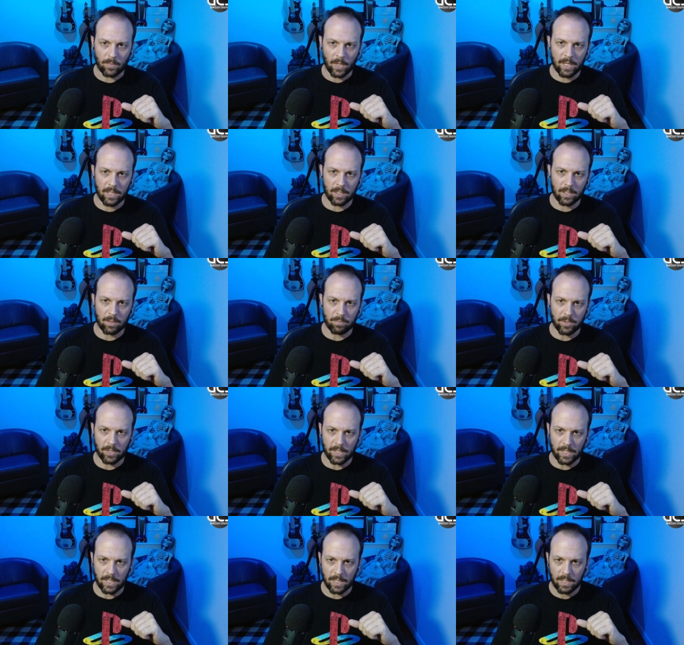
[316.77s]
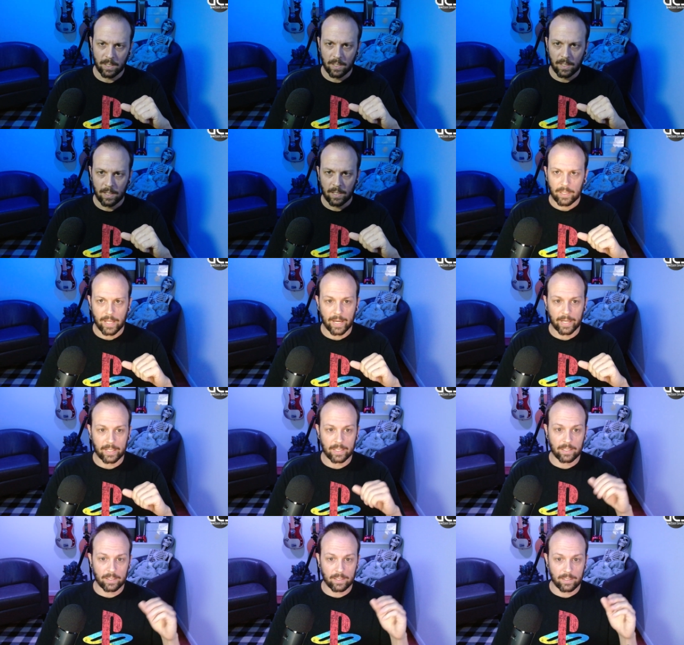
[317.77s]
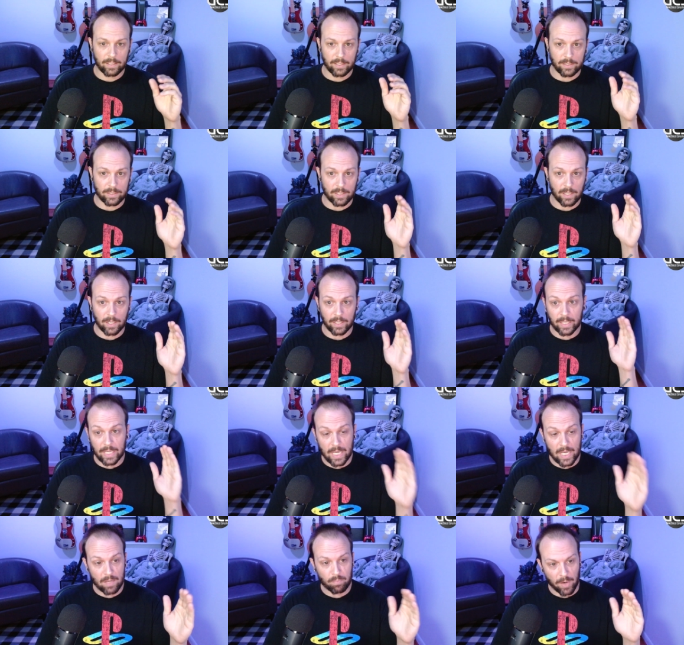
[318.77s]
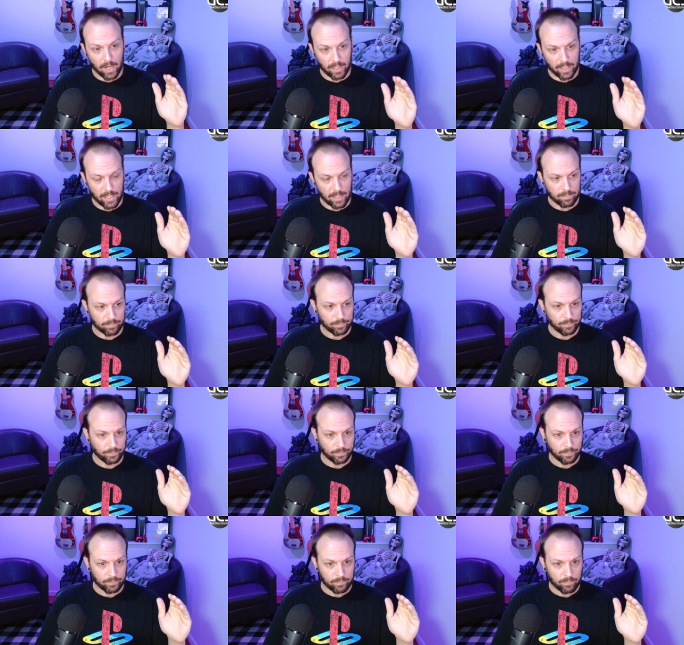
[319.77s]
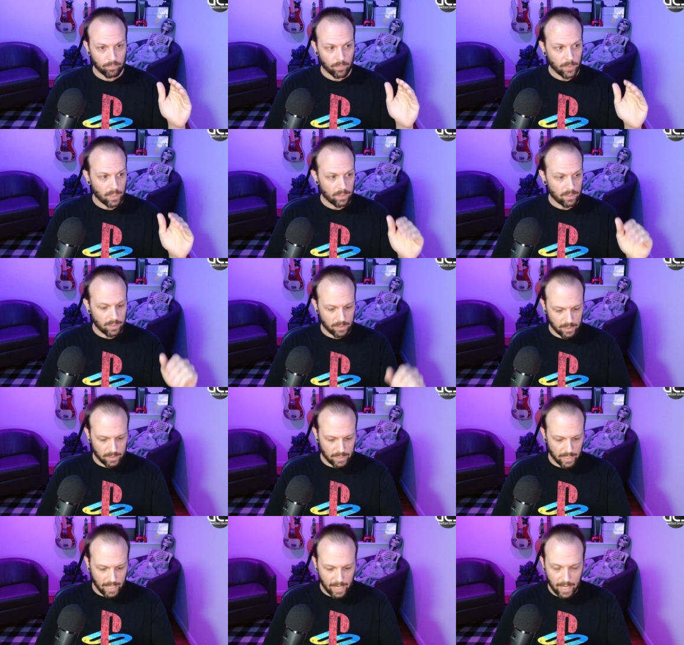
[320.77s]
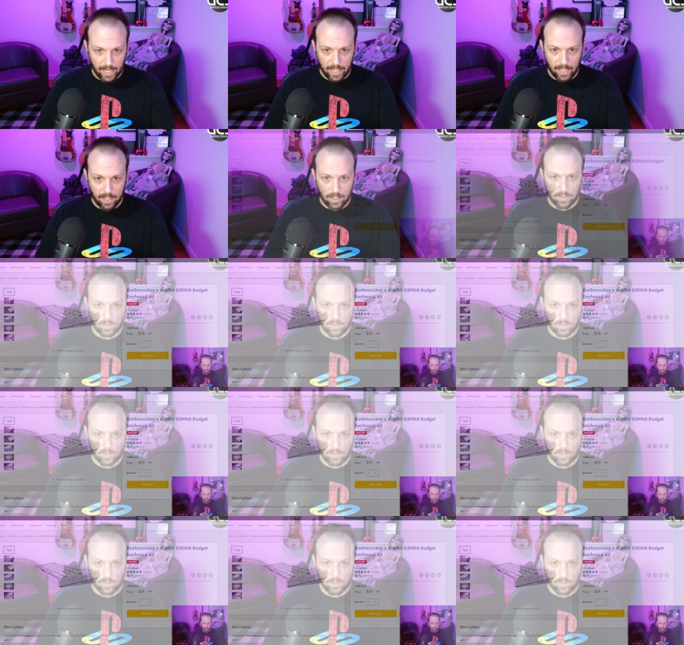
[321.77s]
in the community that is a Keyb Monkey. This is a